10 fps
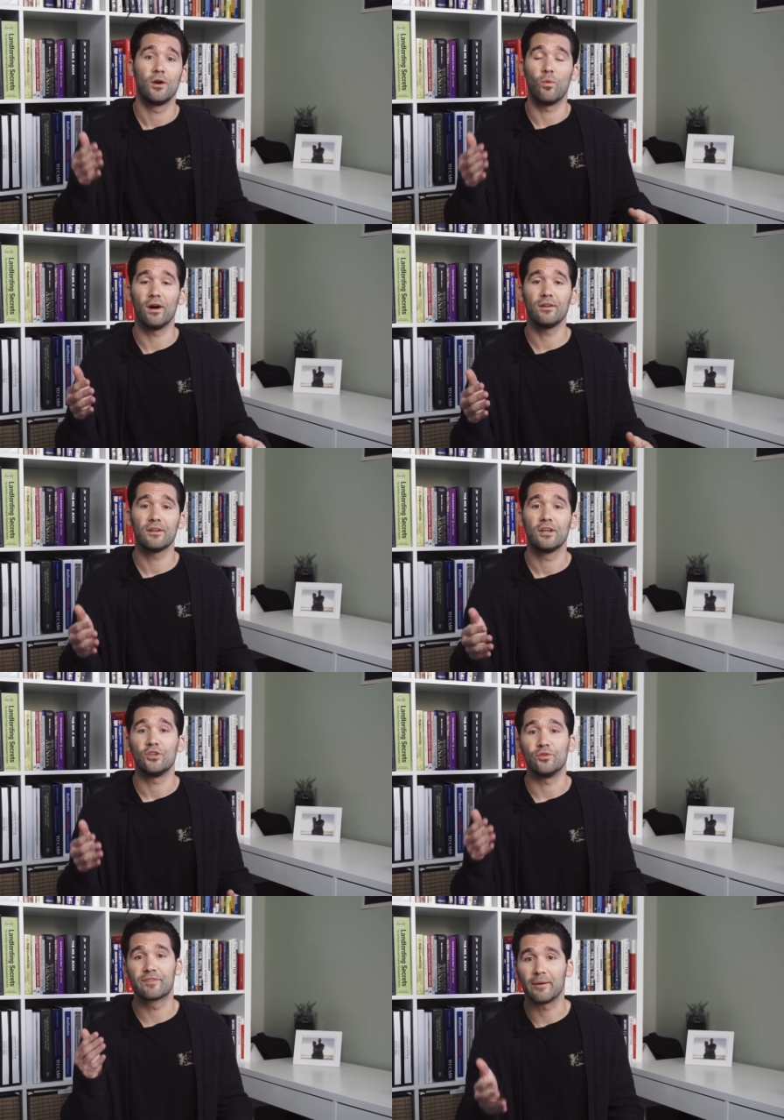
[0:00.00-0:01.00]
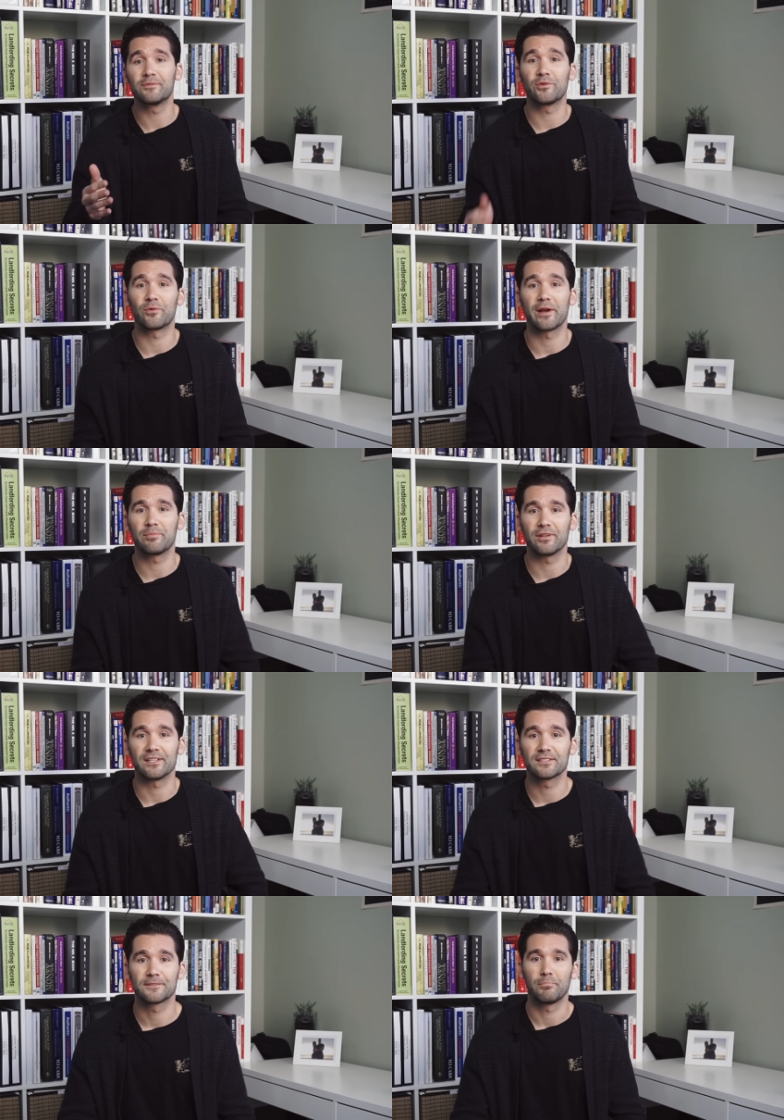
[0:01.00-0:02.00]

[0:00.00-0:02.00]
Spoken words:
Well, you've come to the right place.